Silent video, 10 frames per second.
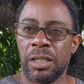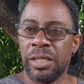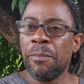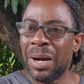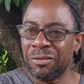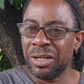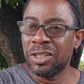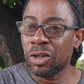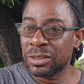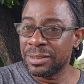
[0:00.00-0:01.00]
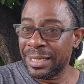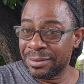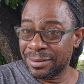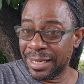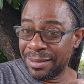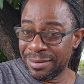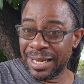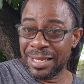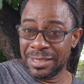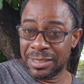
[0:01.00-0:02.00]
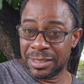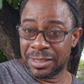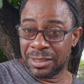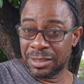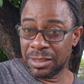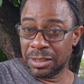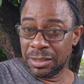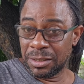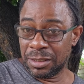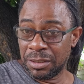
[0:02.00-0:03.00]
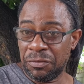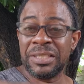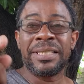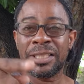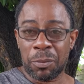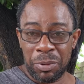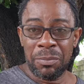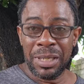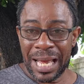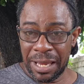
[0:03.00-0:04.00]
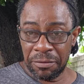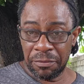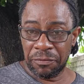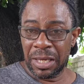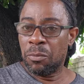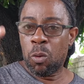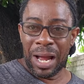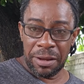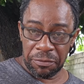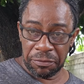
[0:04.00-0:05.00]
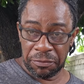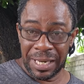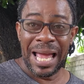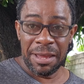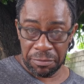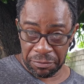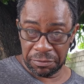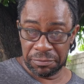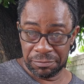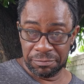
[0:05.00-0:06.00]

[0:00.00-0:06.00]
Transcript: The man will just get sentenced for set up him wife life.